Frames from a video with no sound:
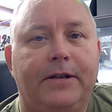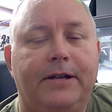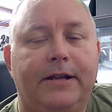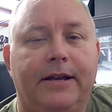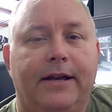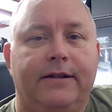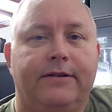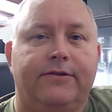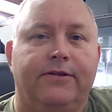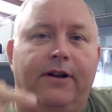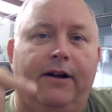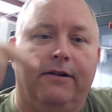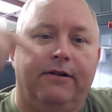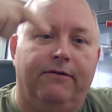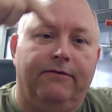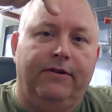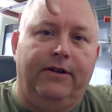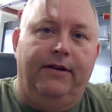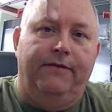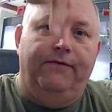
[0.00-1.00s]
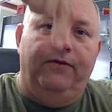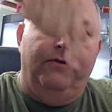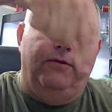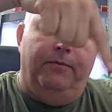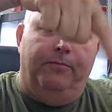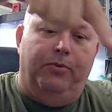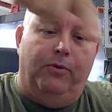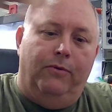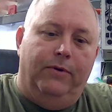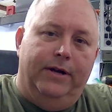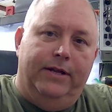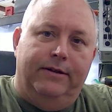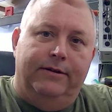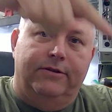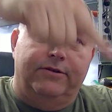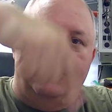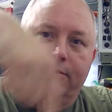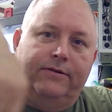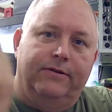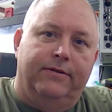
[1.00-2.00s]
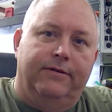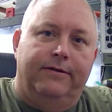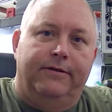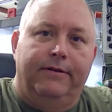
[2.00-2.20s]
tent is not going to give you a point that's